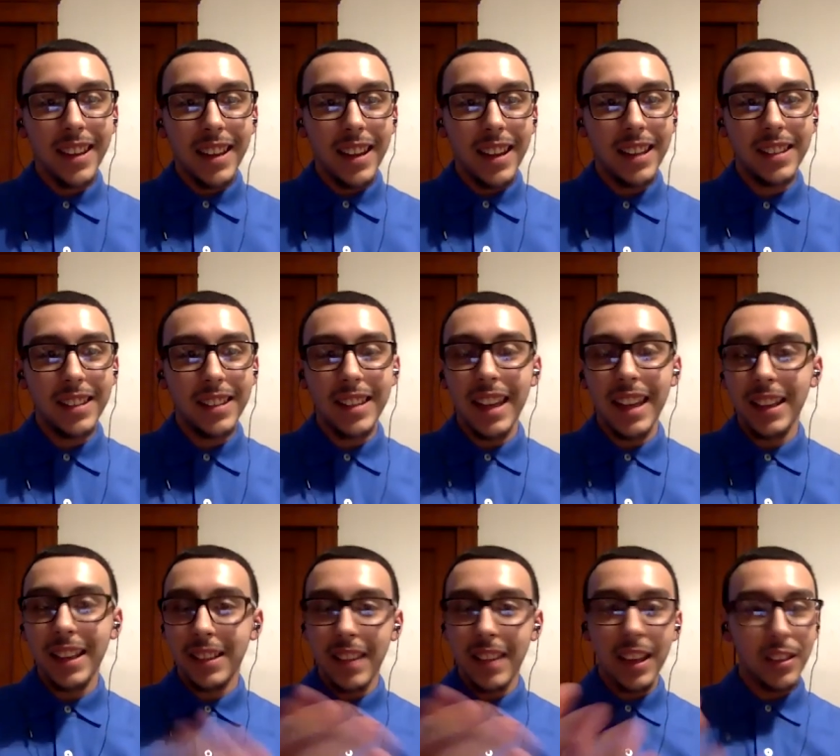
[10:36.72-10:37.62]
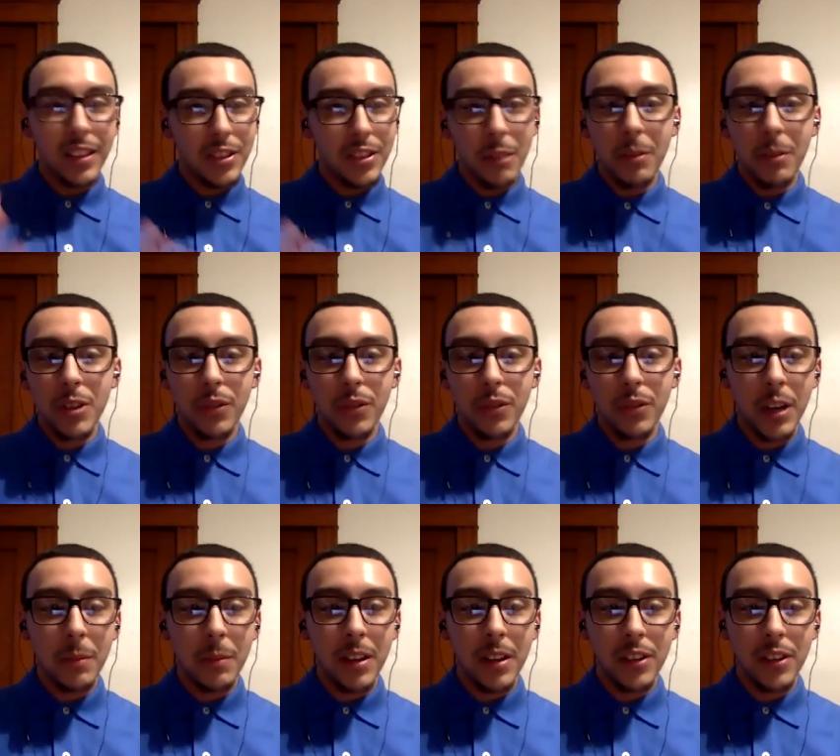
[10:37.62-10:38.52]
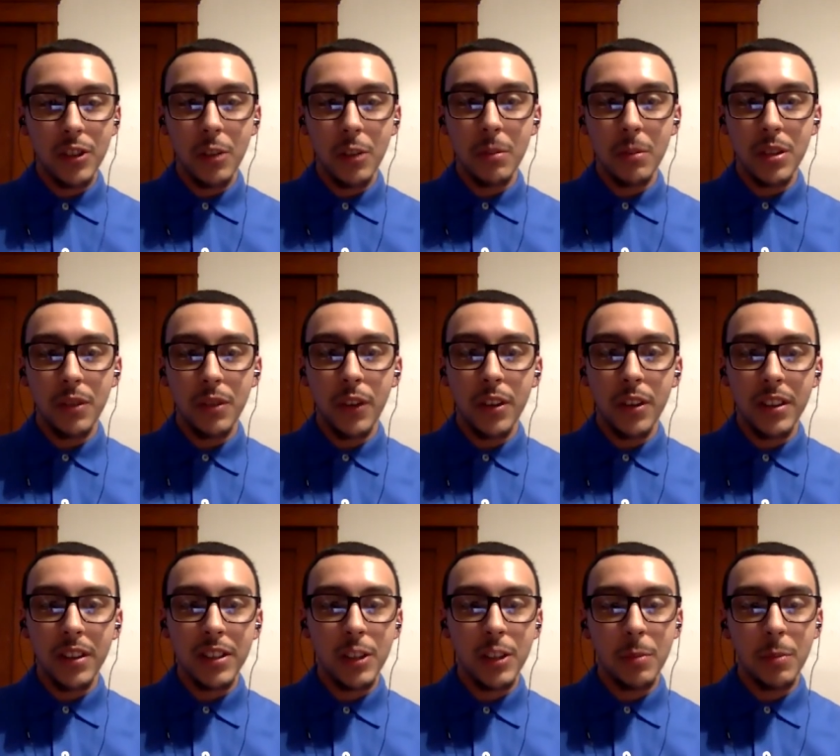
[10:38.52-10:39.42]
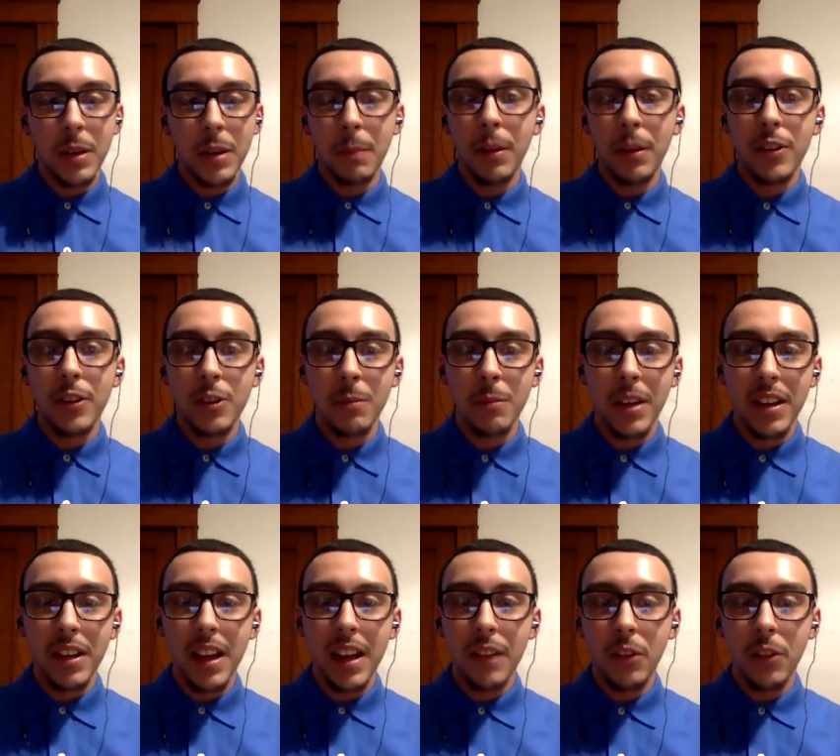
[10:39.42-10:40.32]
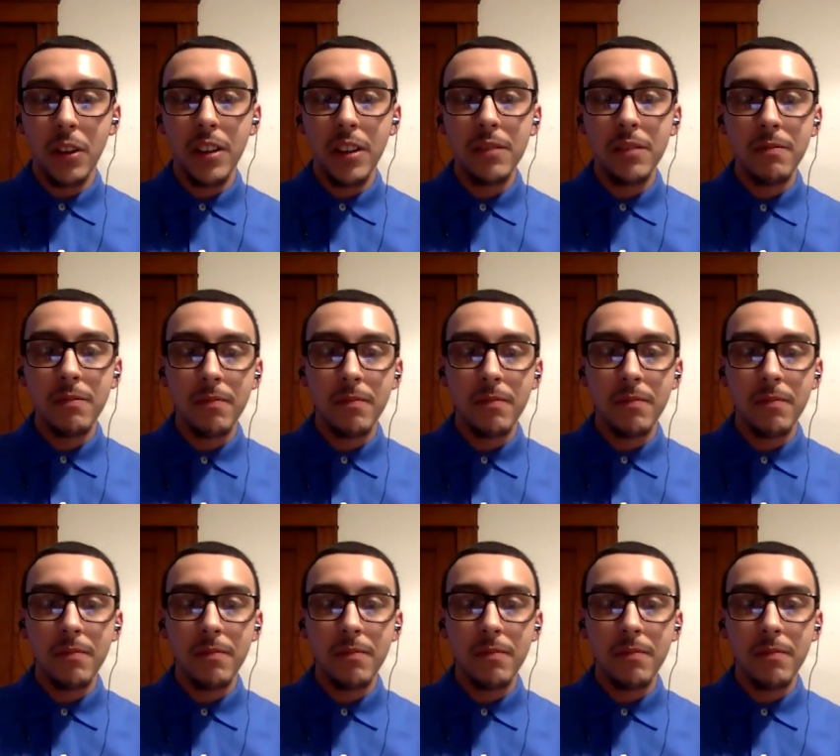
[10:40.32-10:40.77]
And thank thank you so much for coming on the show, Mr. Vargas. It's been a pleasure of mine to have you on.